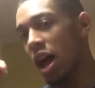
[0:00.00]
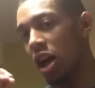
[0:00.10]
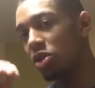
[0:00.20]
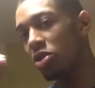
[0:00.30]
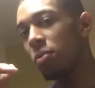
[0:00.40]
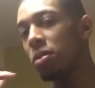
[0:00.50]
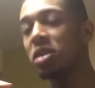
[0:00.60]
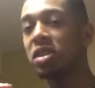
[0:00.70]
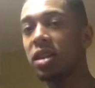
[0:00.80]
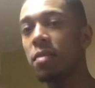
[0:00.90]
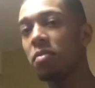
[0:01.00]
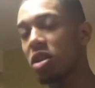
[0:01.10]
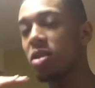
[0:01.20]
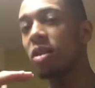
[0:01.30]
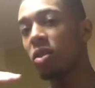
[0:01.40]
a little pushing it,
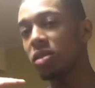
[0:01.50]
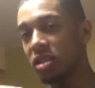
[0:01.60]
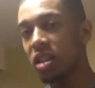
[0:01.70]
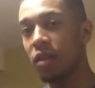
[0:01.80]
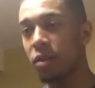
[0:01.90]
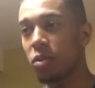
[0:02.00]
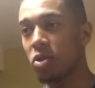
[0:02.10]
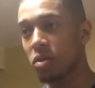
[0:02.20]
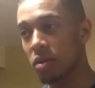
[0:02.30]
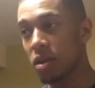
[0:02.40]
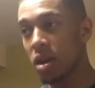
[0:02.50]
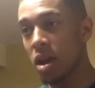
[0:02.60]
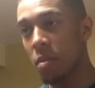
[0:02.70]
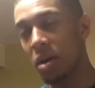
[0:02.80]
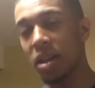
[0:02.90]
but you know it's achievable.
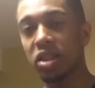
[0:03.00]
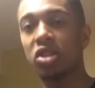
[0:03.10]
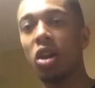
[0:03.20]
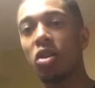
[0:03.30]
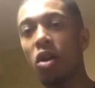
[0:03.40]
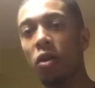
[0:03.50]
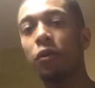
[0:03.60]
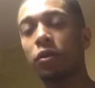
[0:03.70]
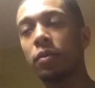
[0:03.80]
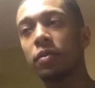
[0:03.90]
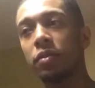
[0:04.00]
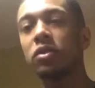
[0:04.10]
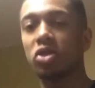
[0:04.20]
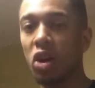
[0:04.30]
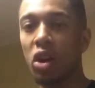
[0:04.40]
But start off,
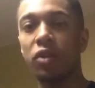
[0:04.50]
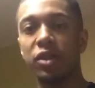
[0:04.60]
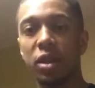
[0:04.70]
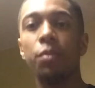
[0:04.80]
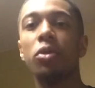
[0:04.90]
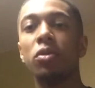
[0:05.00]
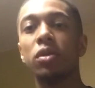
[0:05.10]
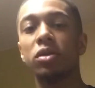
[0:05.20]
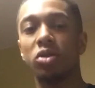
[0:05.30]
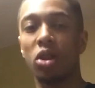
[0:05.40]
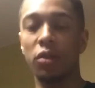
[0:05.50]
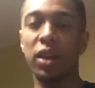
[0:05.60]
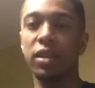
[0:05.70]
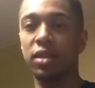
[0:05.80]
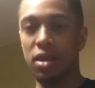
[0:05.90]
start off simple, start
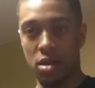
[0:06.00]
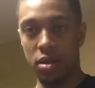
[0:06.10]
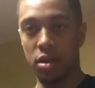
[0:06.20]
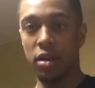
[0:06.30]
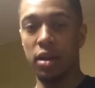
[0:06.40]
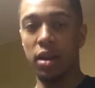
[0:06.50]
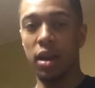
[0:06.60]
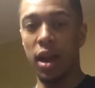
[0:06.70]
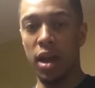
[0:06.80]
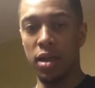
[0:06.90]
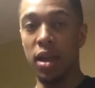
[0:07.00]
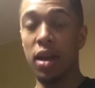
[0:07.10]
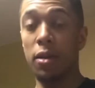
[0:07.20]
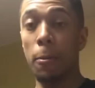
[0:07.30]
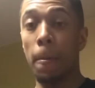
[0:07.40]
off easy, and
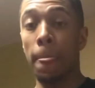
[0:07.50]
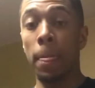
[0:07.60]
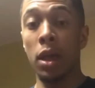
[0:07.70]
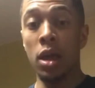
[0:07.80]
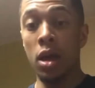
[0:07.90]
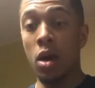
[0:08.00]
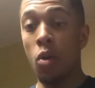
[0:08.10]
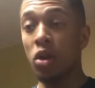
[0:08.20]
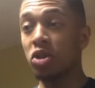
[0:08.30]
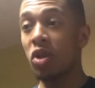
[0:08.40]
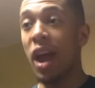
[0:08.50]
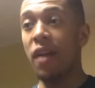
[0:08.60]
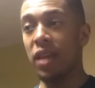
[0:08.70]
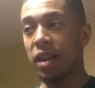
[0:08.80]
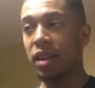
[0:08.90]
then once you
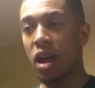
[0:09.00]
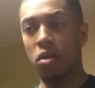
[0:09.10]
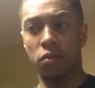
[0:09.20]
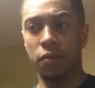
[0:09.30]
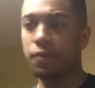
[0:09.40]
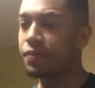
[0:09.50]
have that down,